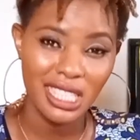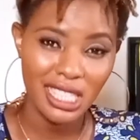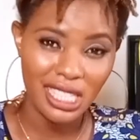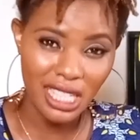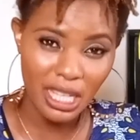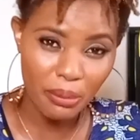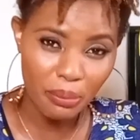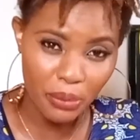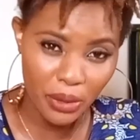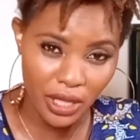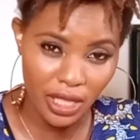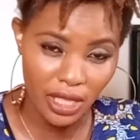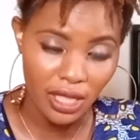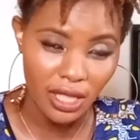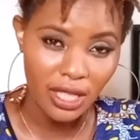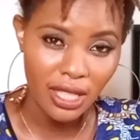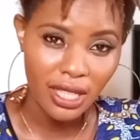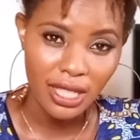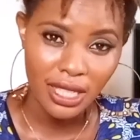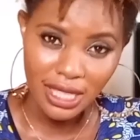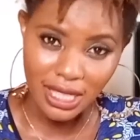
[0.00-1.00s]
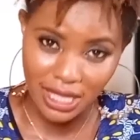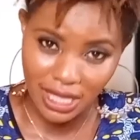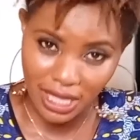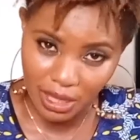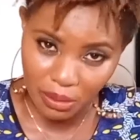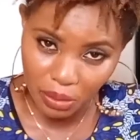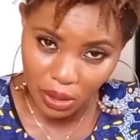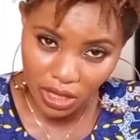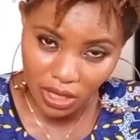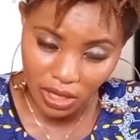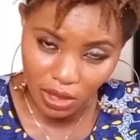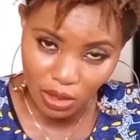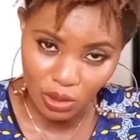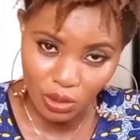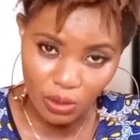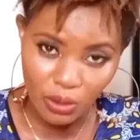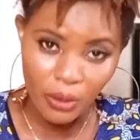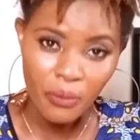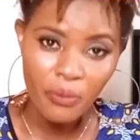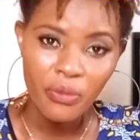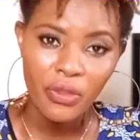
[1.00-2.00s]
DB
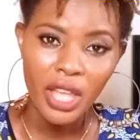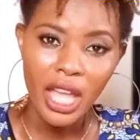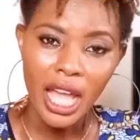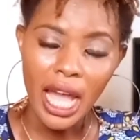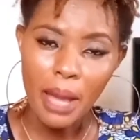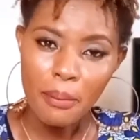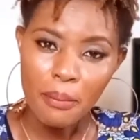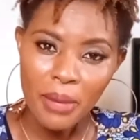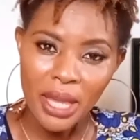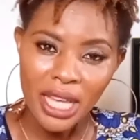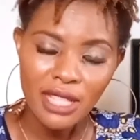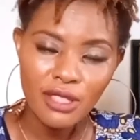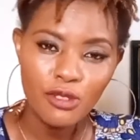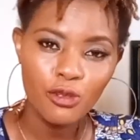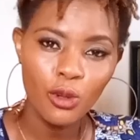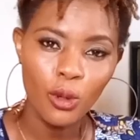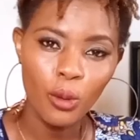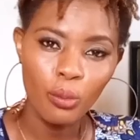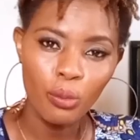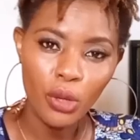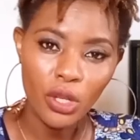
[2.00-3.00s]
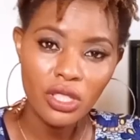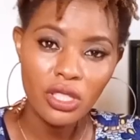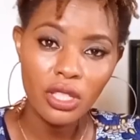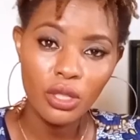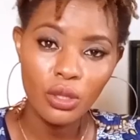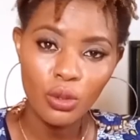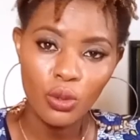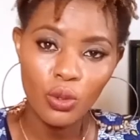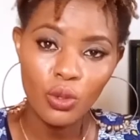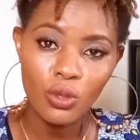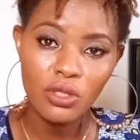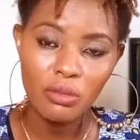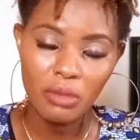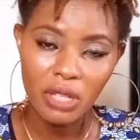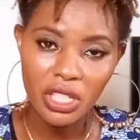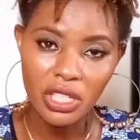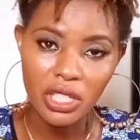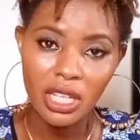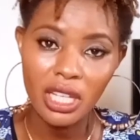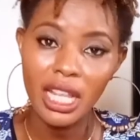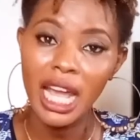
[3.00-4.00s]
needle are meant for buttonholes
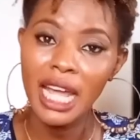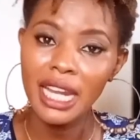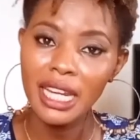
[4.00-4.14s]
machine,